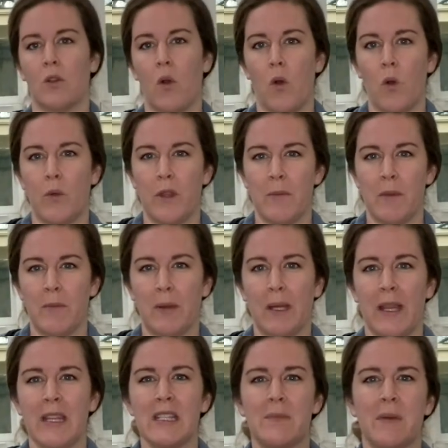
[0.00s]
hold them in
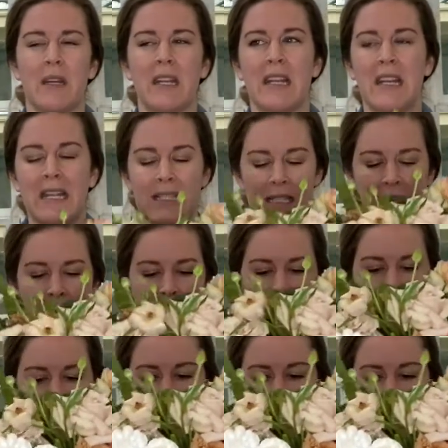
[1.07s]
place, but it is nice